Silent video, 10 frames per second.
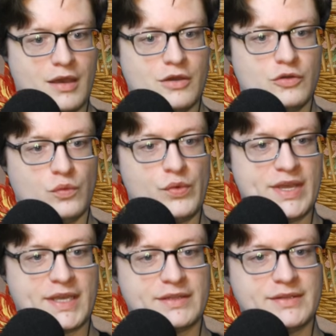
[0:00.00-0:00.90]
we
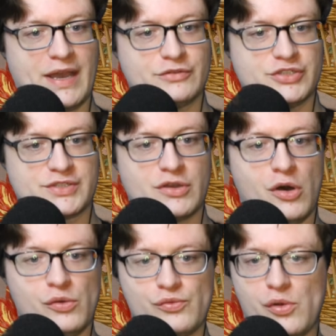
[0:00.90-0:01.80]
can now just
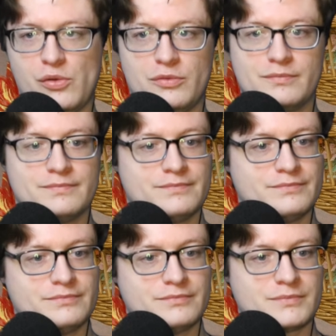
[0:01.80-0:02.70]
call roll.
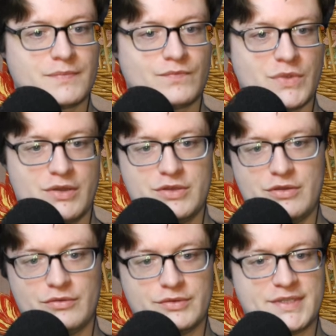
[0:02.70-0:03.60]

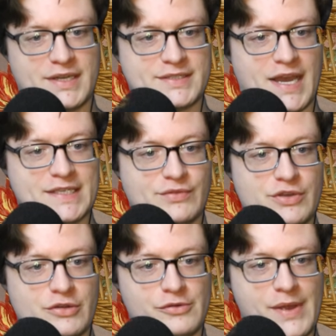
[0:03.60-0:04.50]
You set a size for
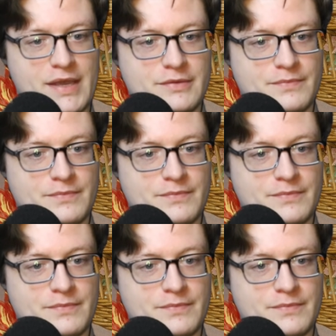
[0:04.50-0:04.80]
your array.